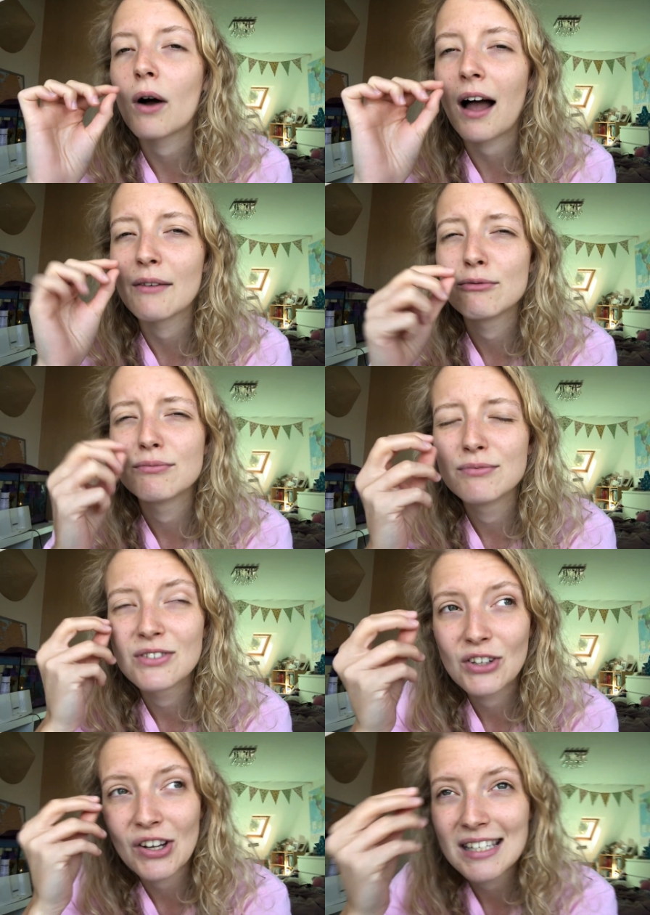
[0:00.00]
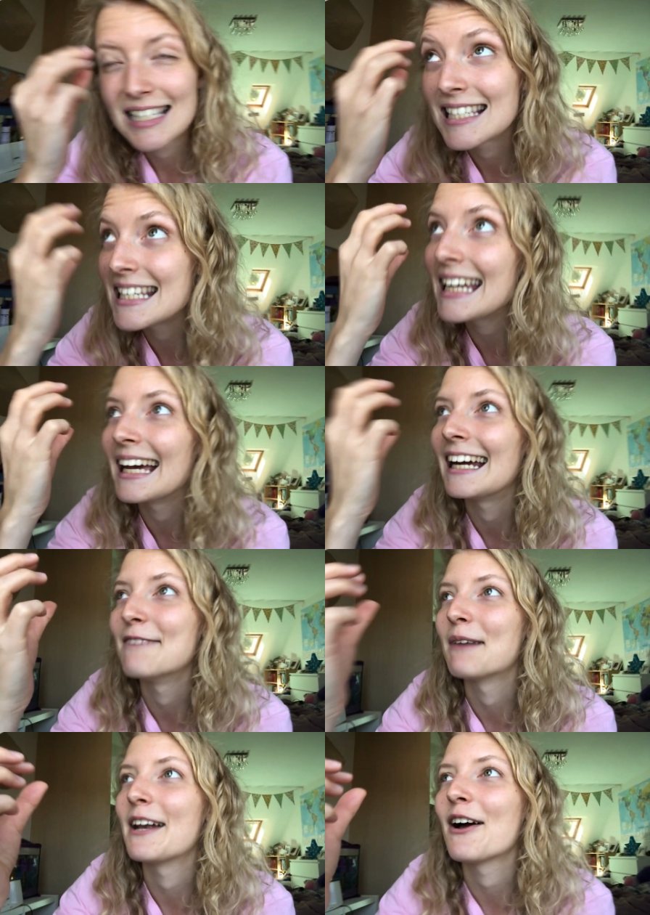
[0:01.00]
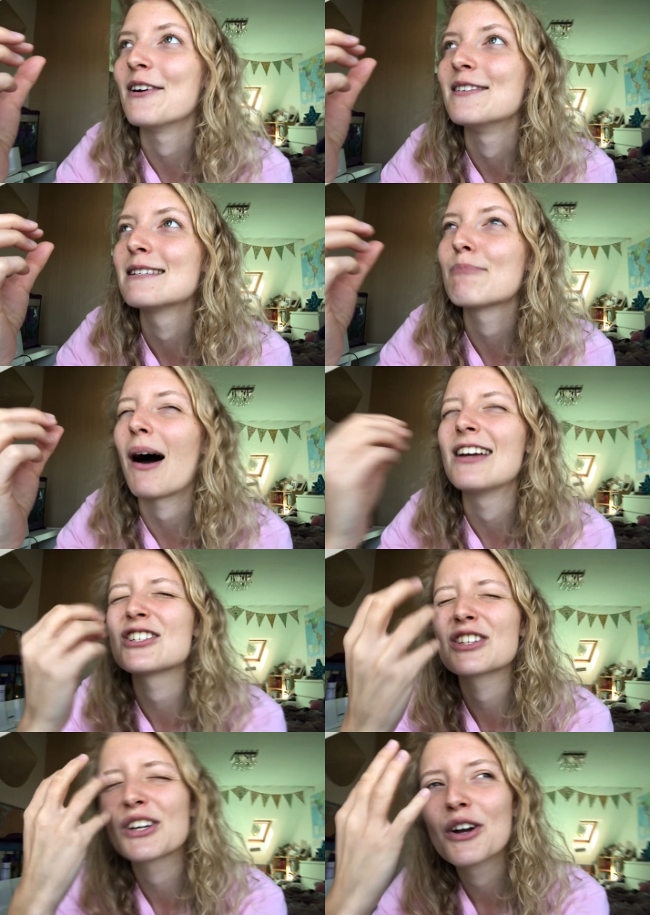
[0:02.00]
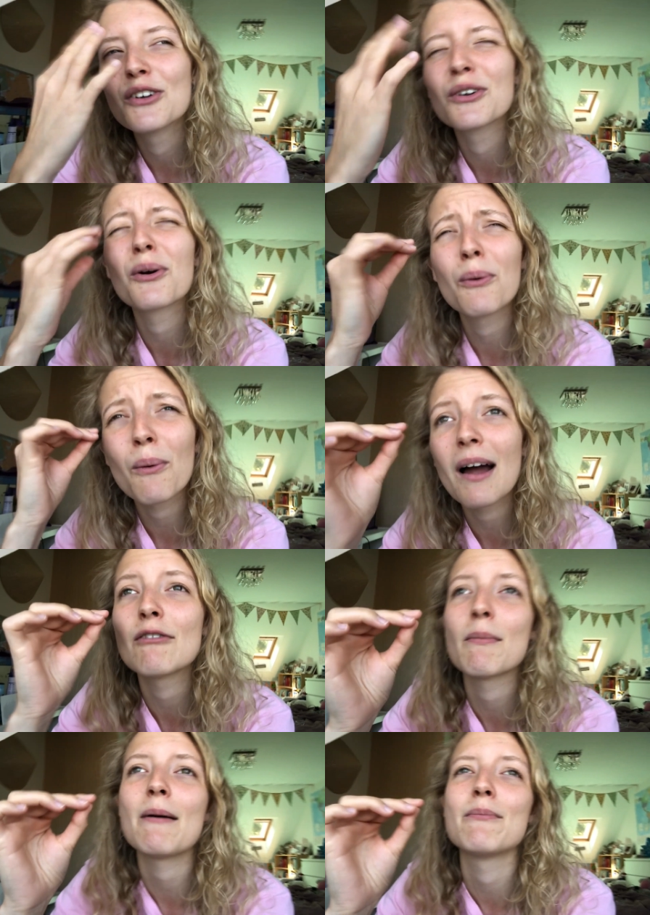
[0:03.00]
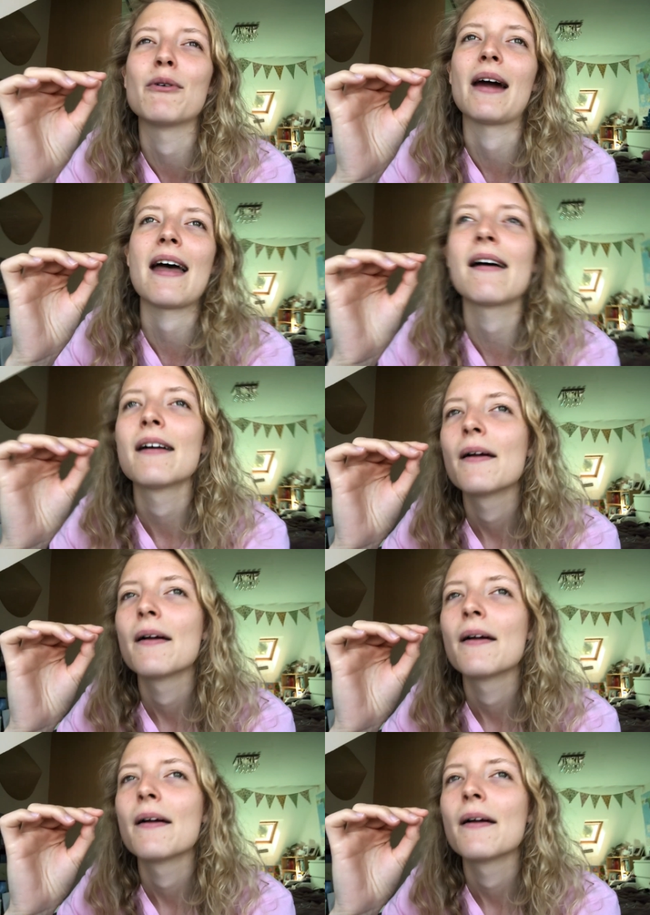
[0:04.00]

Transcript: I could see it in my notes, but I just couldn't quite remember it,